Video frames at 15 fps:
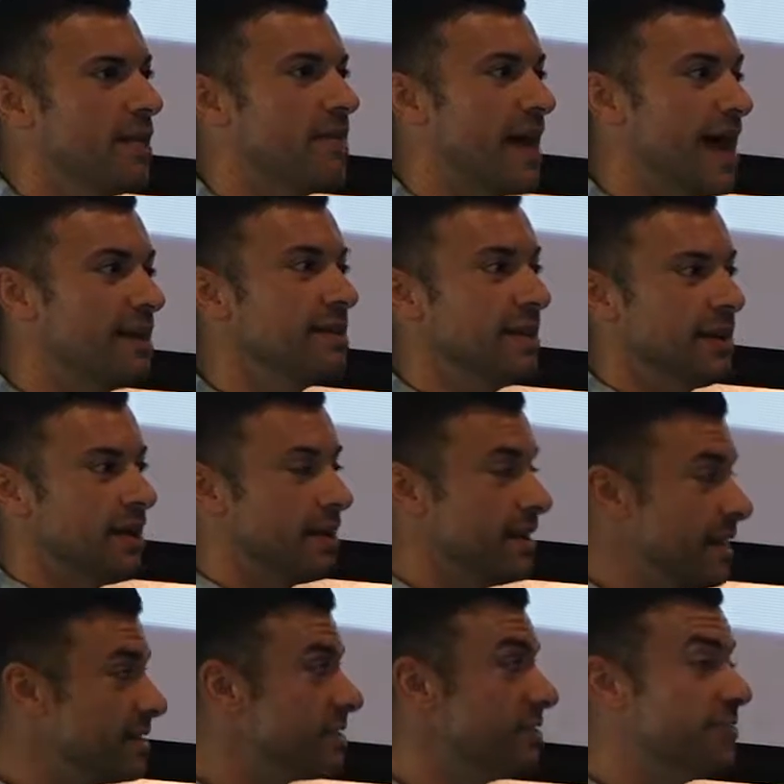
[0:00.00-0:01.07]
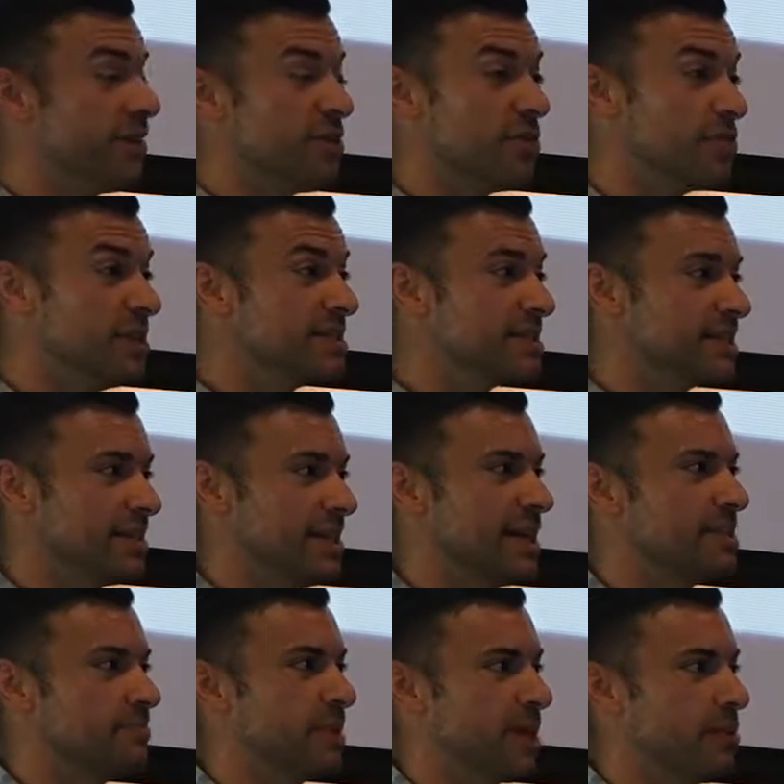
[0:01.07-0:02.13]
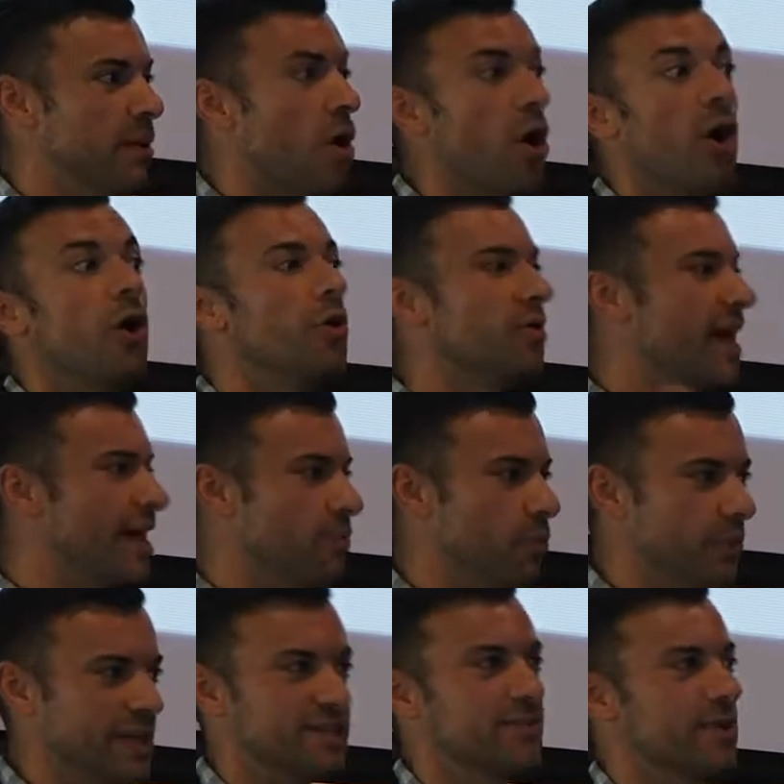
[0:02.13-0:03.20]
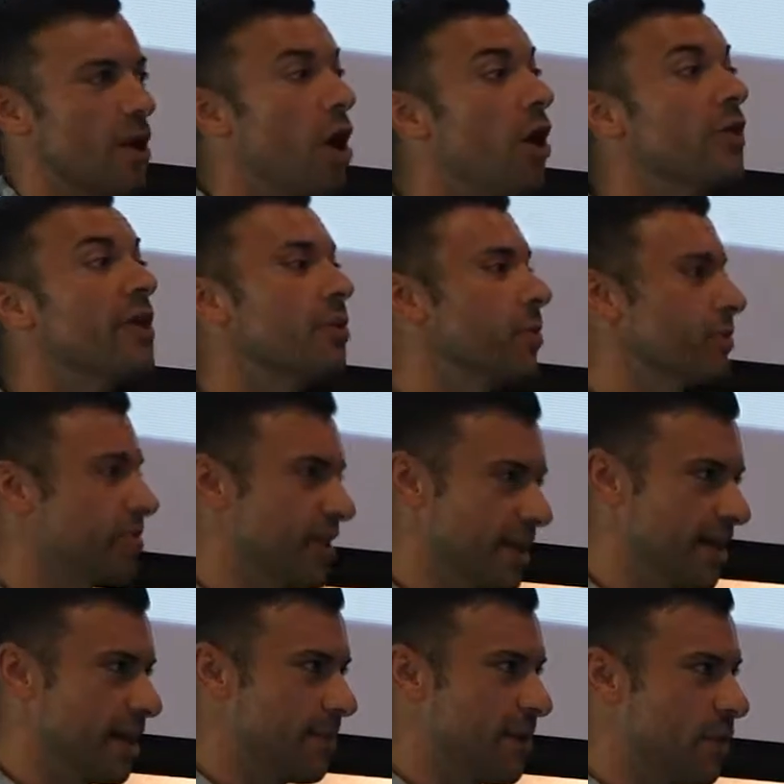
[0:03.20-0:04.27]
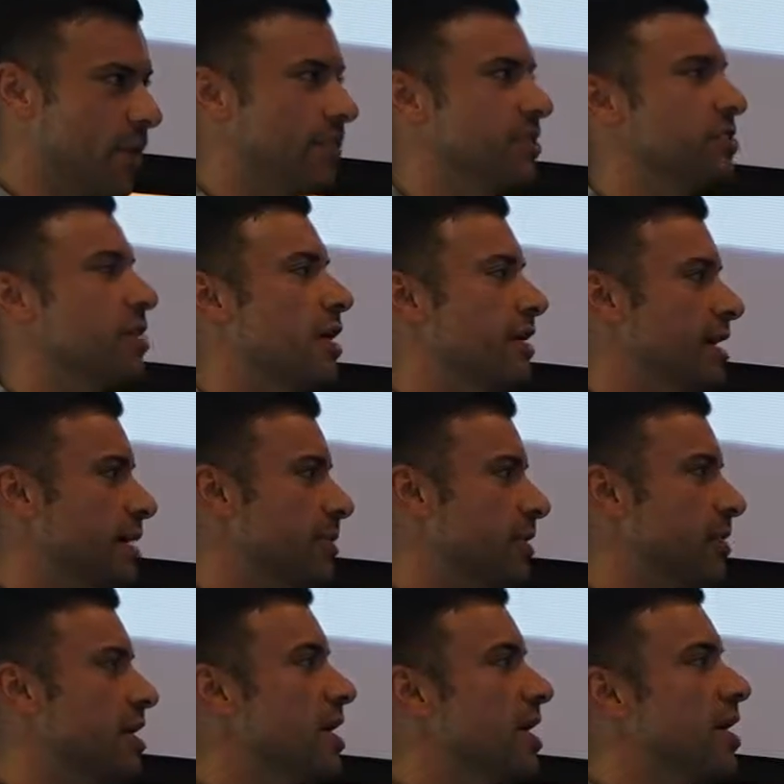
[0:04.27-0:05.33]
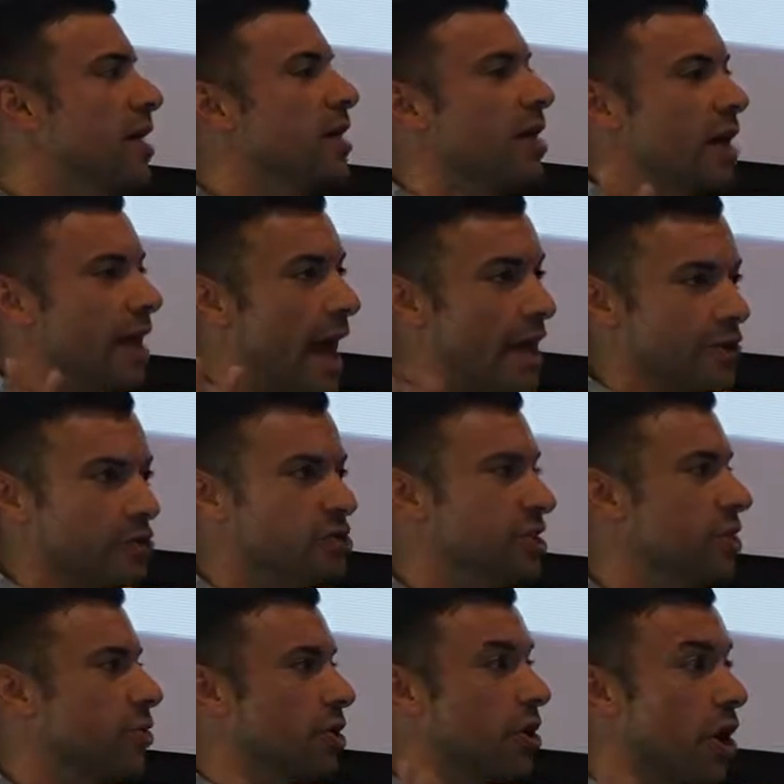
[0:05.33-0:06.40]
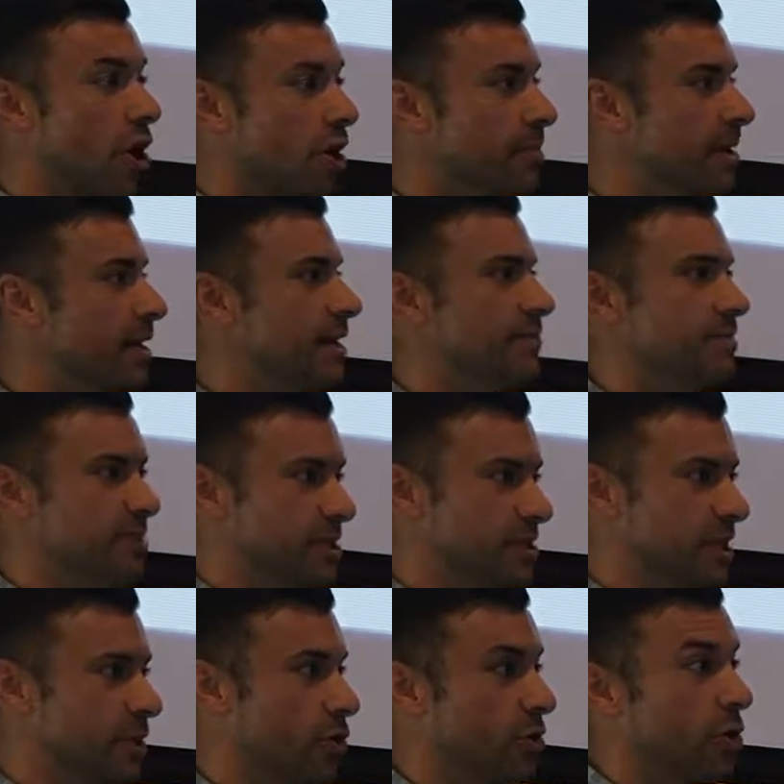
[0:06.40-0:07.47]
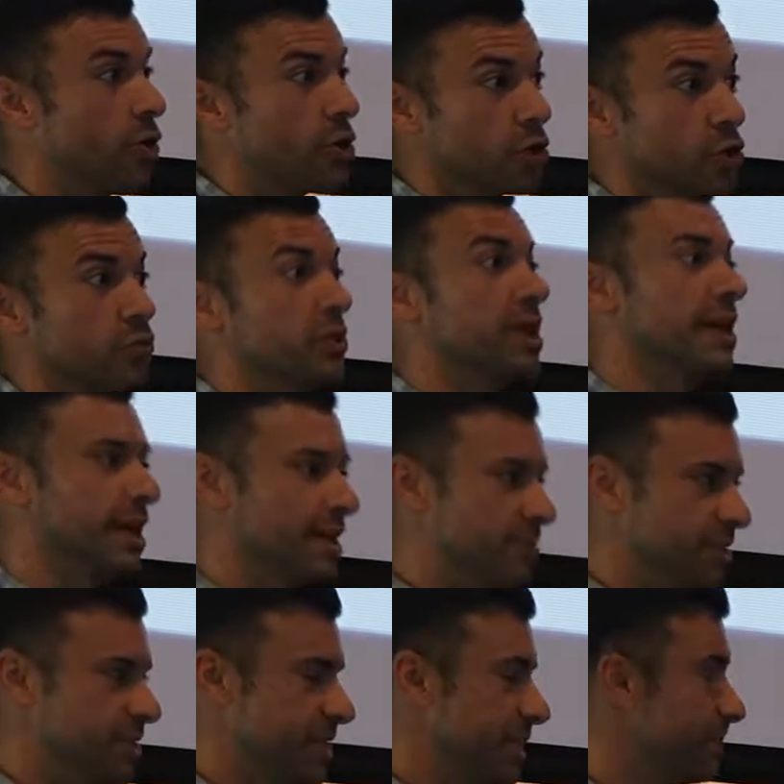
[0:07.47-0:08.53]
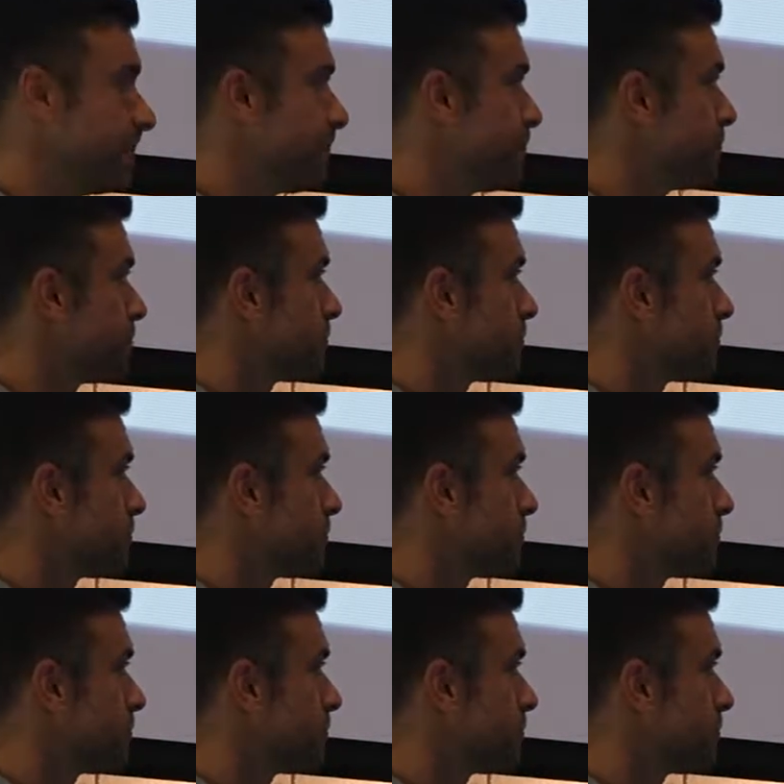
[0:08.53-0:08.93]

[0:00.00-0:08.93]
That, until very recently, has been all that we're thinking about when we're talking about energy or carbon of a building or greening a building.